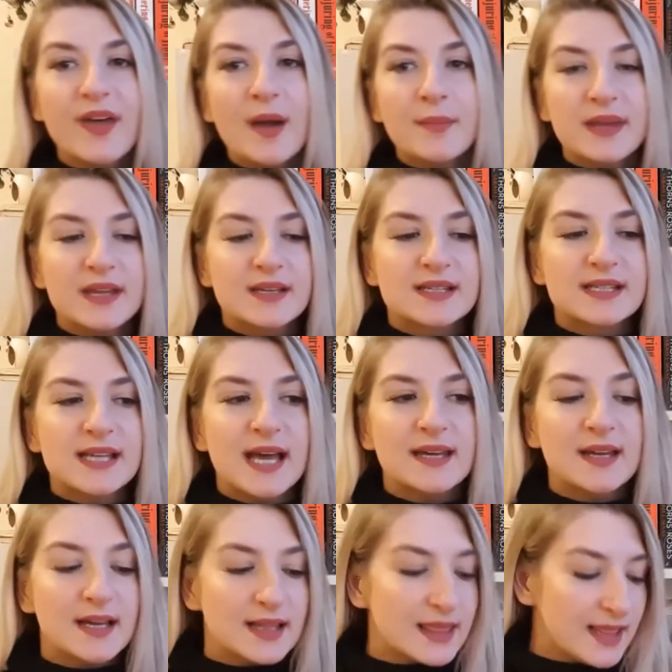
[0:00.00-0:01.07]
that being said,
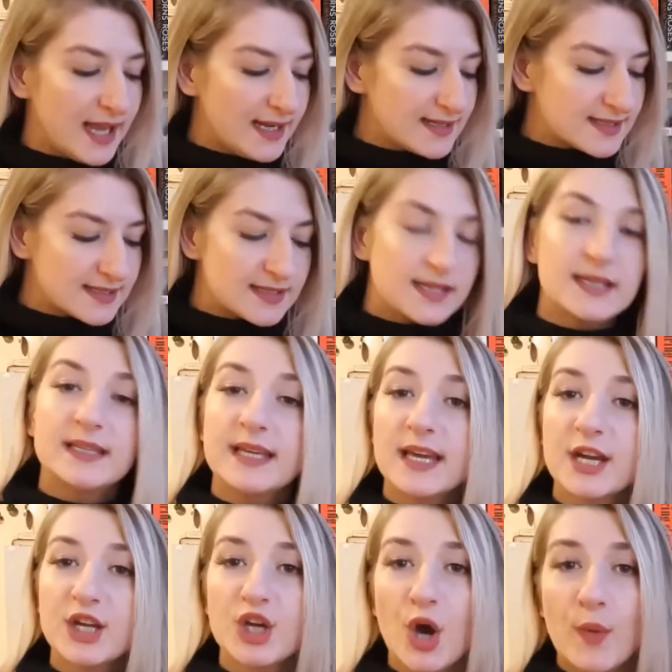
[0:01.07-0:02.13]
let's get
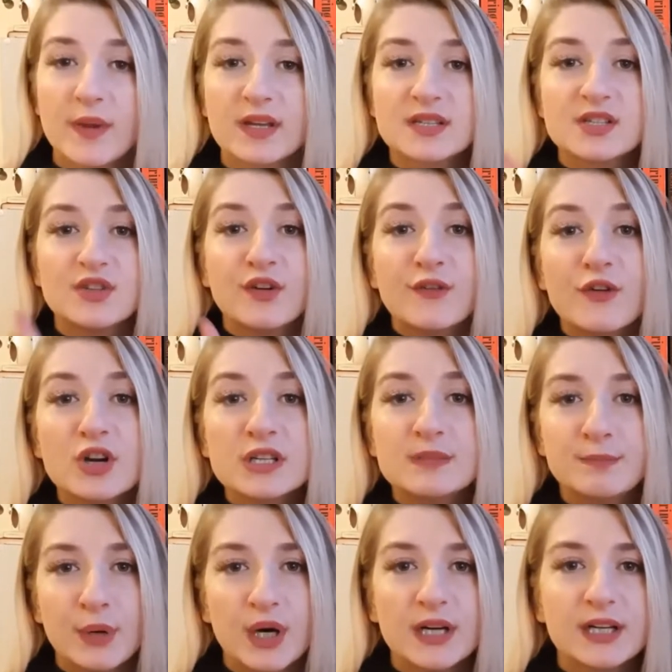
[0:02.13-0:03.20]
it going. So the
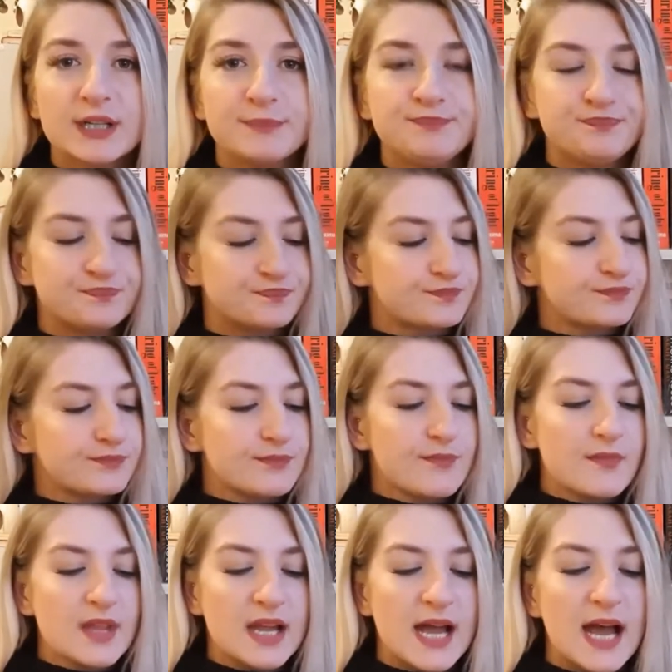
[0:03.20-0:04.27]
first book
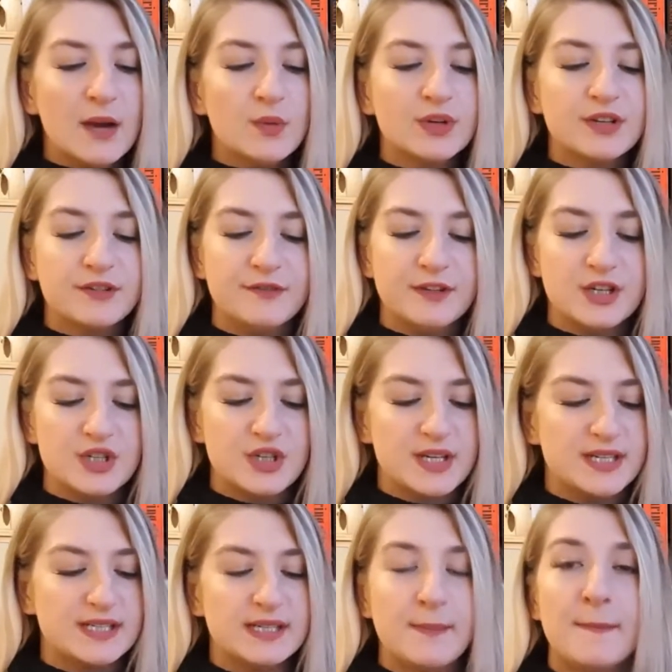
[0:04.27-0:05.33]
I want to finish
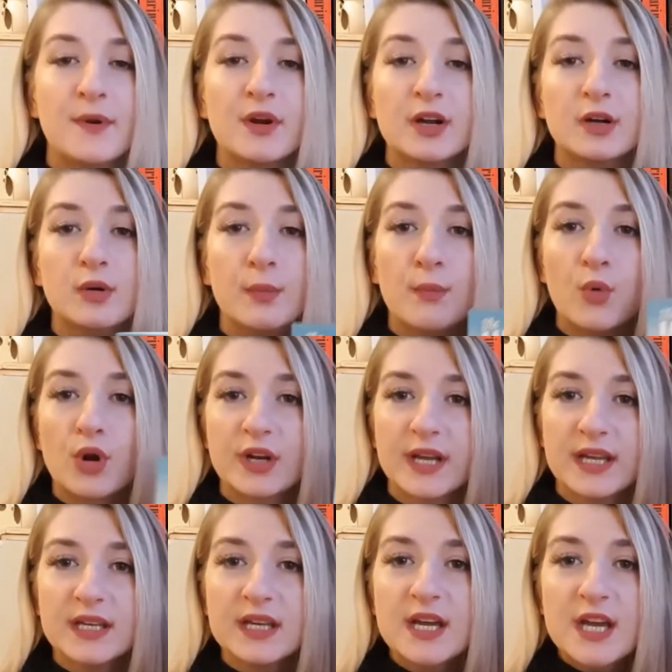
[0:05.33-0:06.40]
is The Miracle
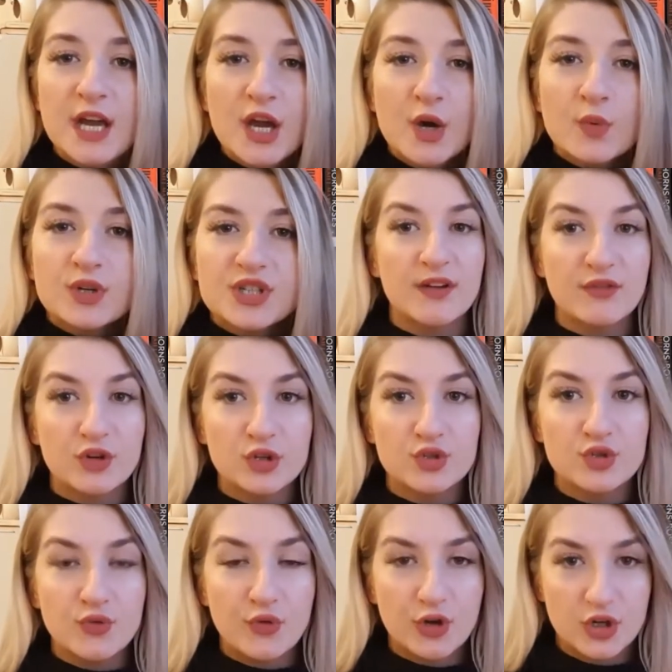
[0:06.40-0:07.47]
Morning. Whichever you
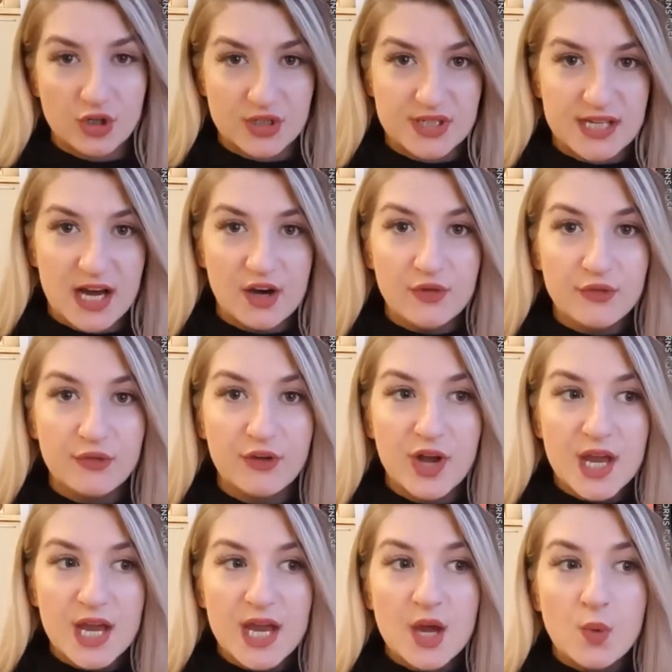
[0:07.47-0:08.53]
do for yourself
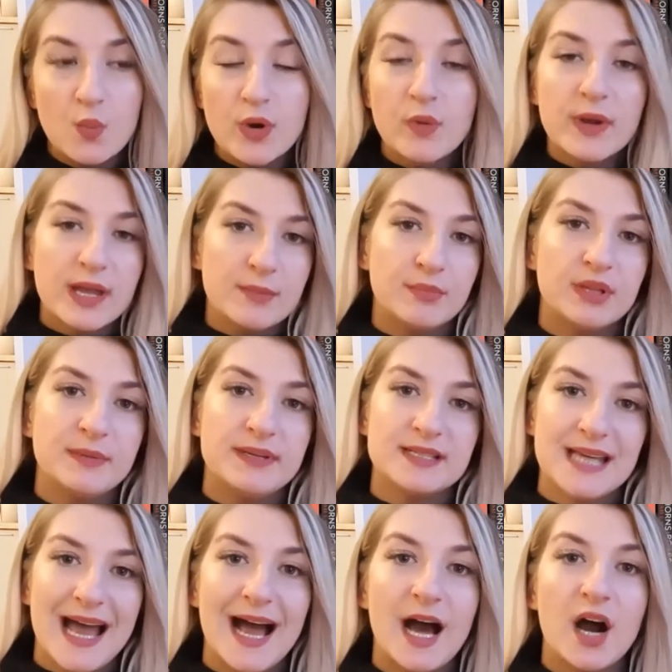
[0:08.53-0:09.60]
will implement
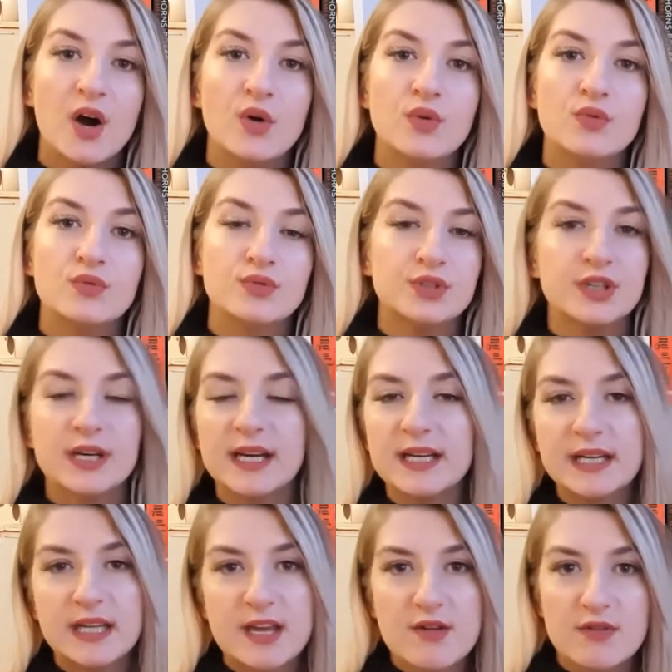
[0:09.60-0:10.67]
how you kind
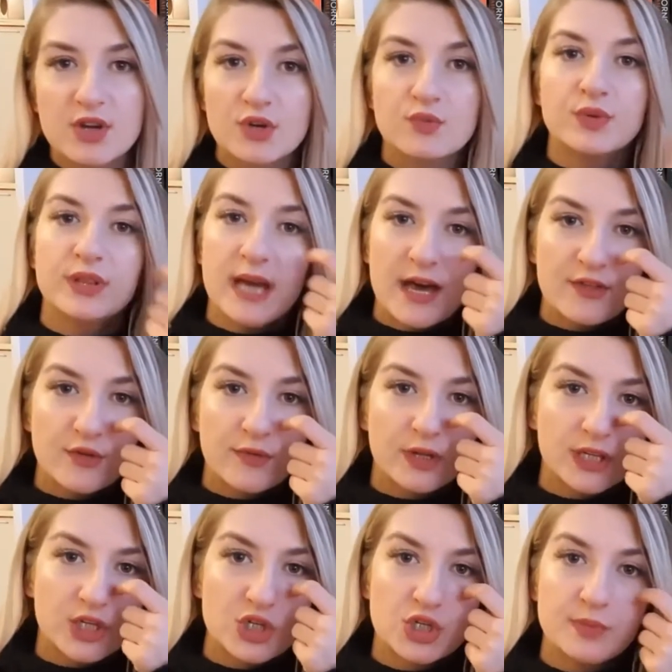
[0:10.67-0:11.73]
of carry on with other
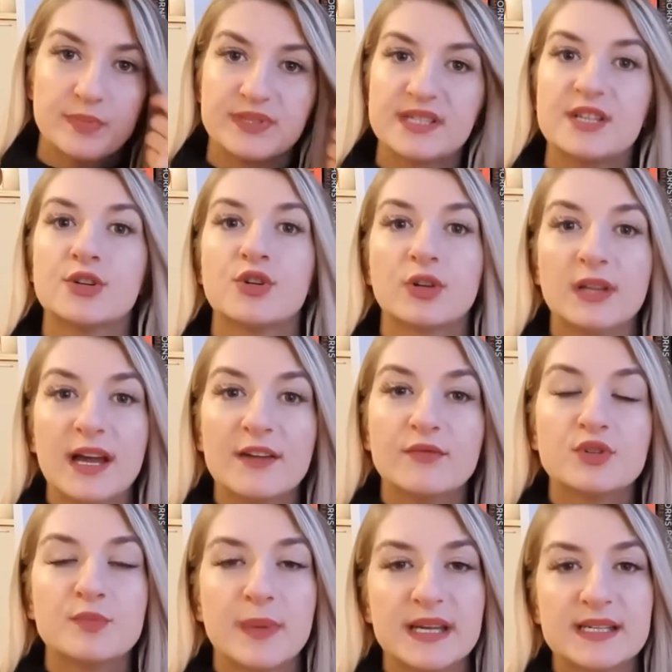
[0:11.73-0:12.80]
relationships in your life,
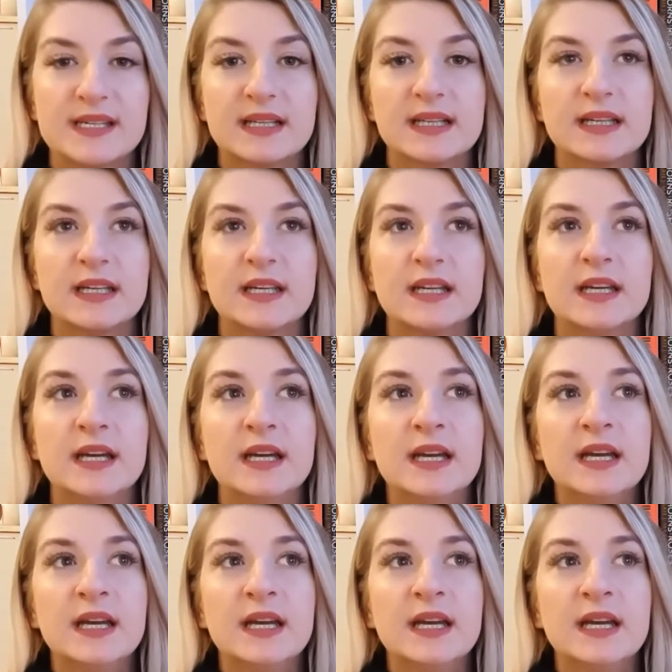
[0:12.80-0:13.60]
which basically,